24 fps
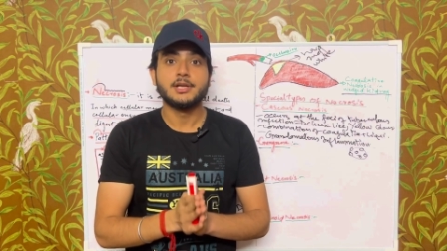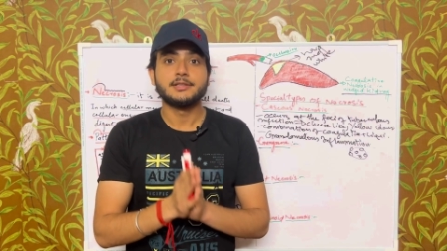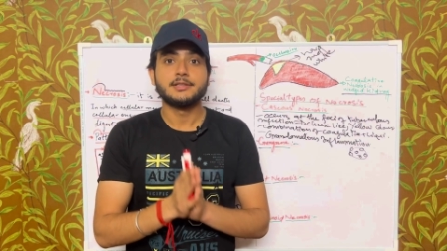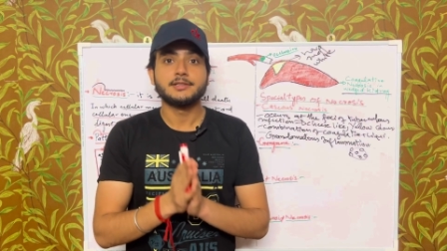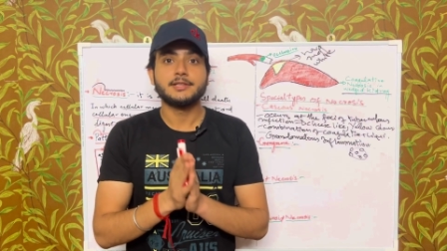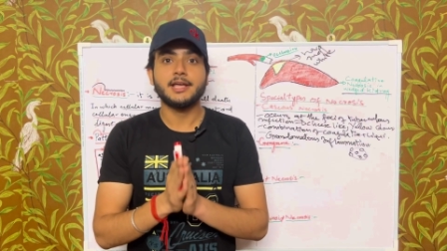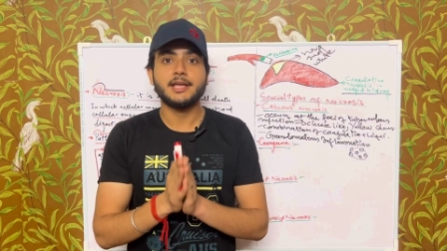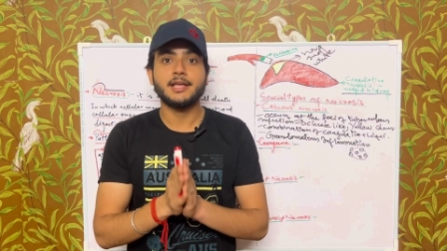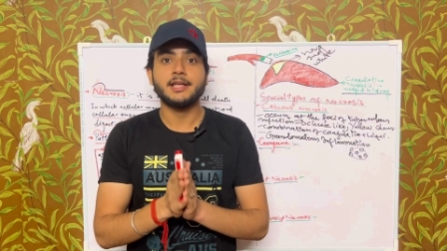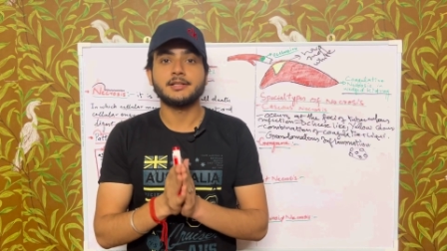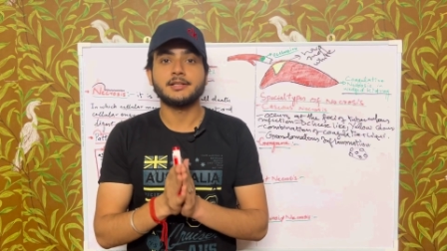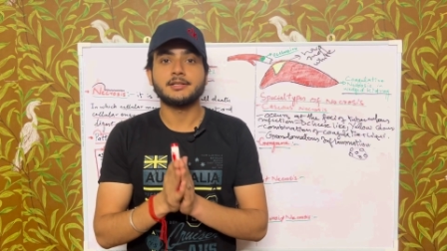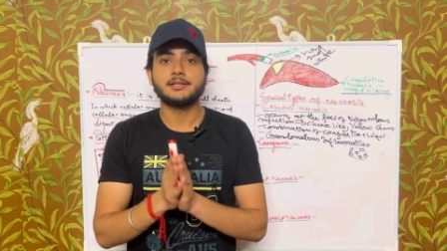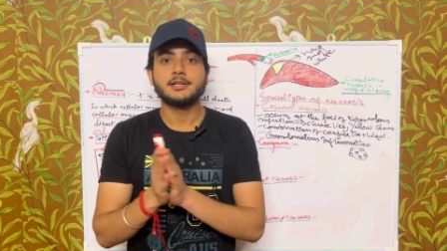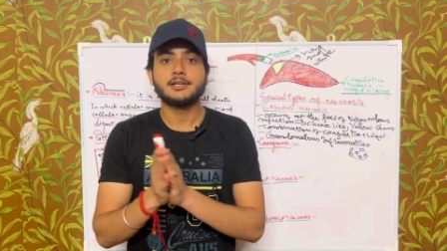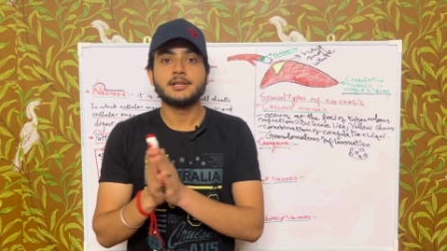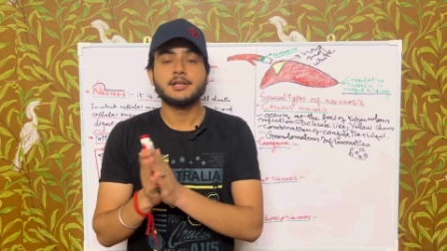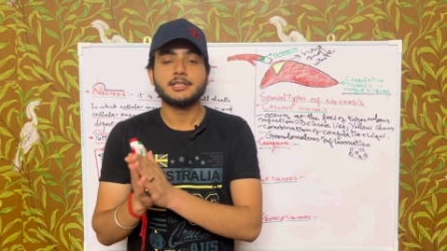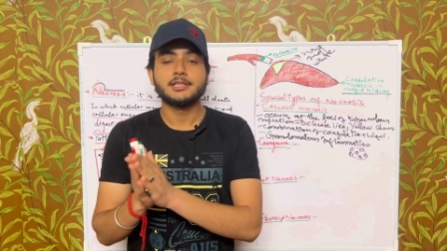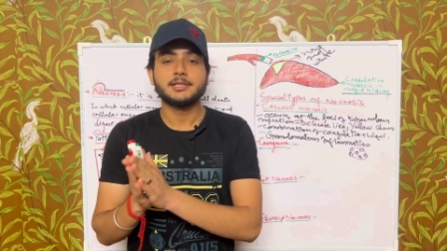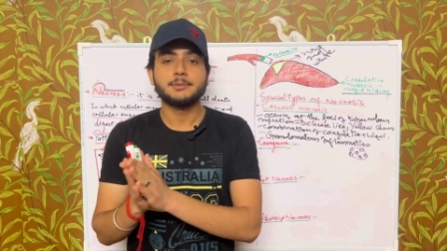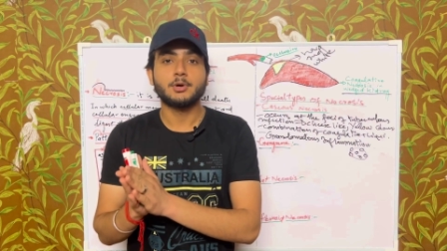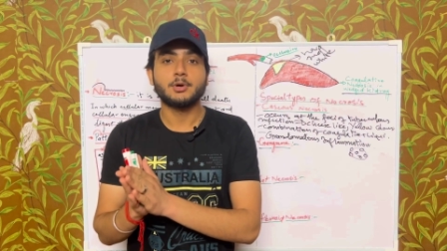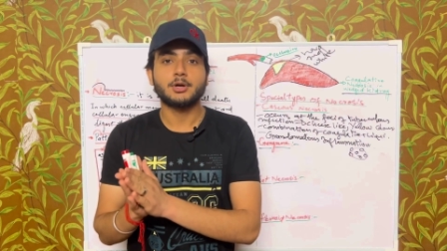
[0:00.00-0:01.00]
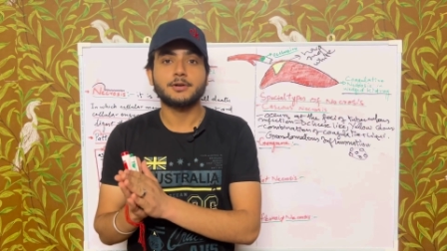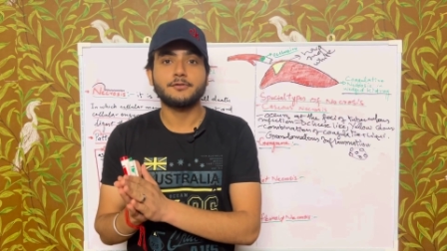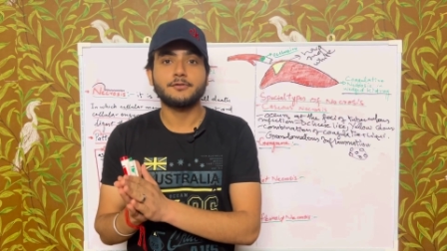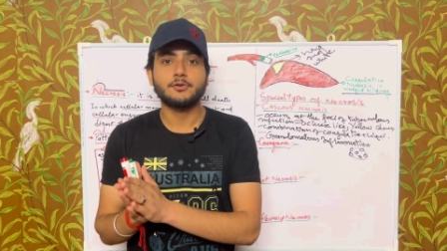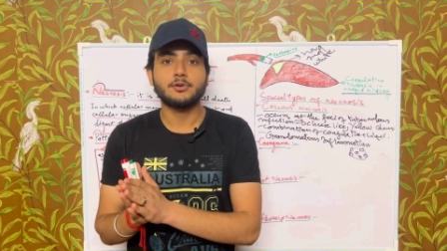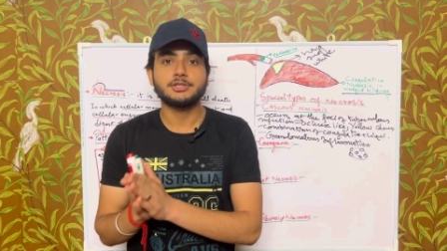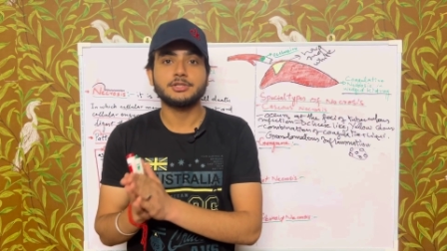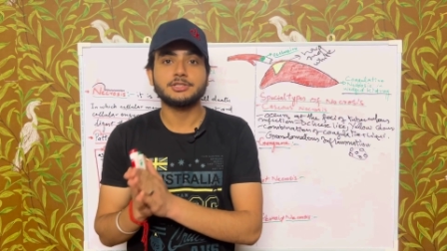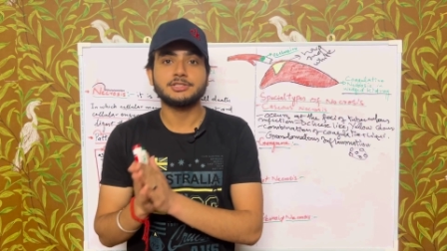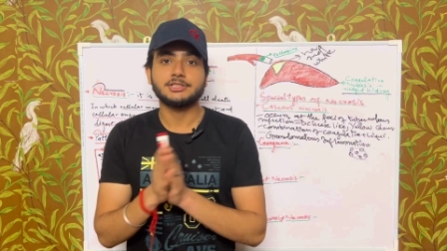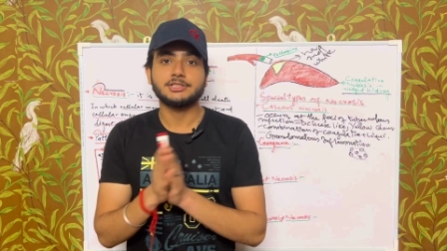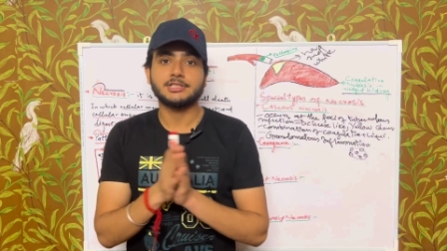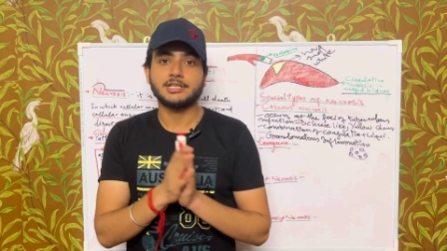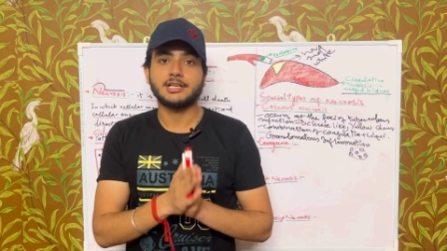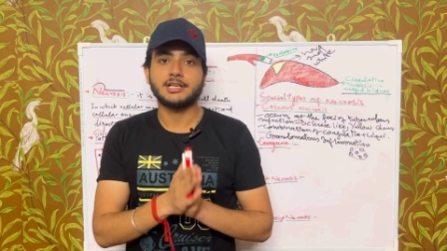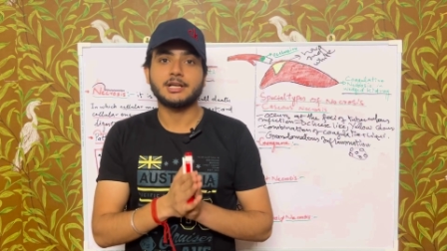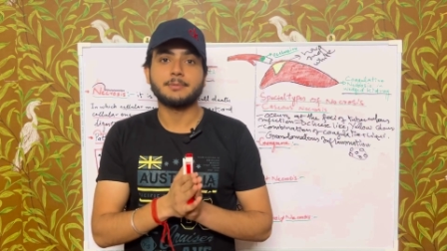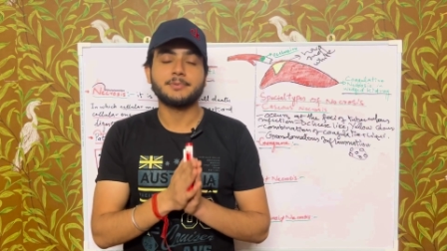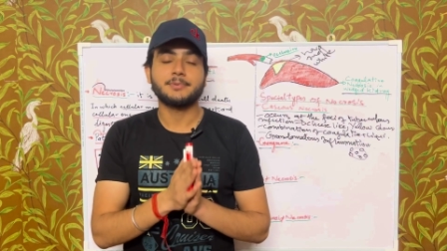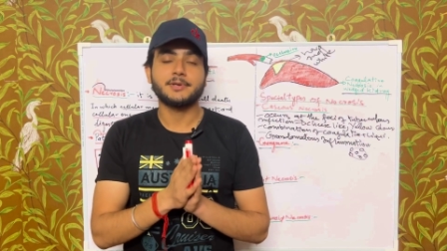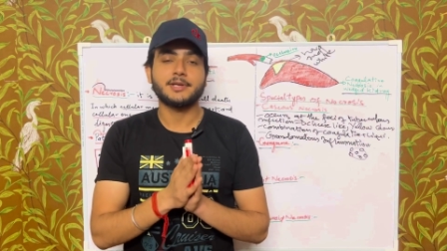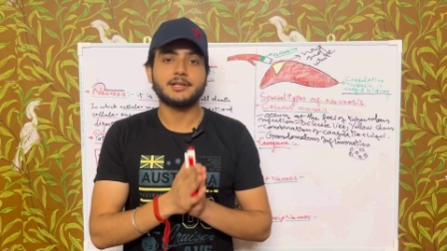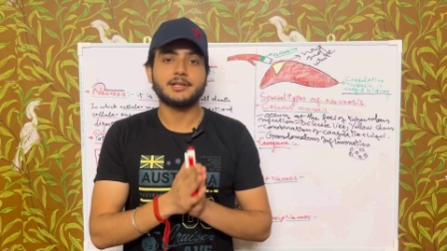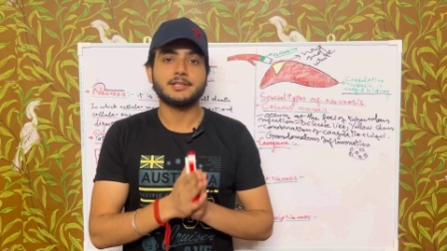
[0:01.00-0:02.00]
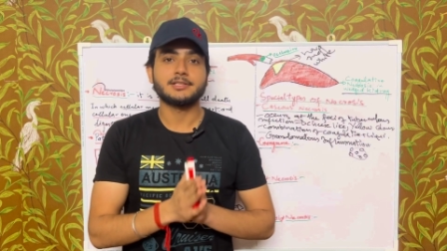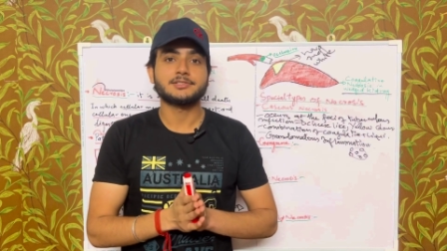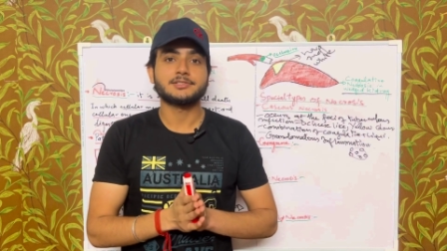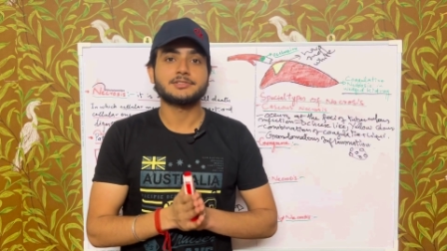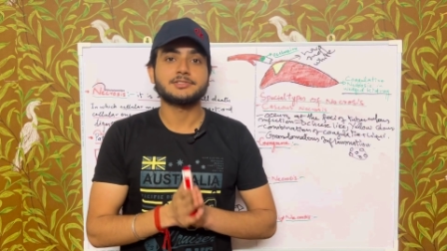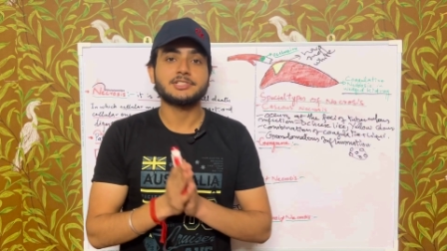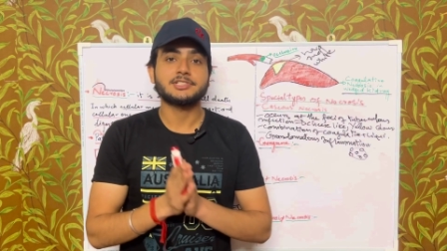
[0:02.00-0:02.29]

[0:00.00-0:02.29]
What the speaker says: then the morphological appearance